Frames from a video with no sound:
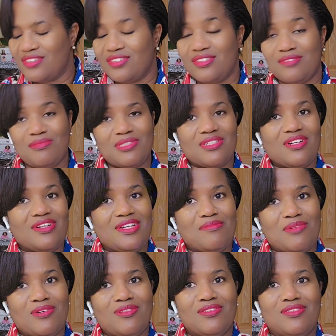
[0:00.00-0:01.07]
I'm sorry,
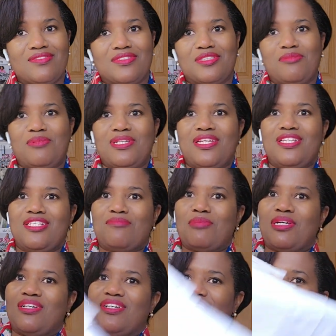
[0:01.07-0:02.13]
I'm all over the place,
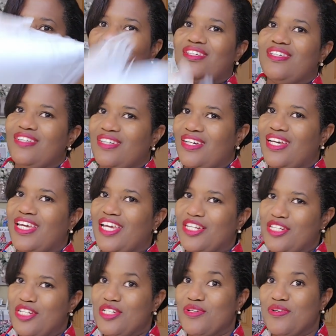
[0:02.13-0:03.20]
but I can
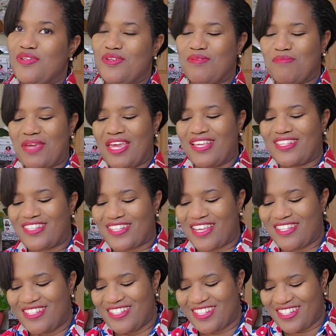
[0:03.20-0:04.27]
assure you it makes
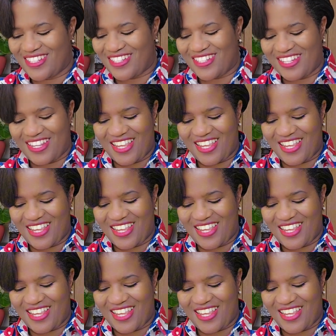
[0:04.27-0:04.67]
sense.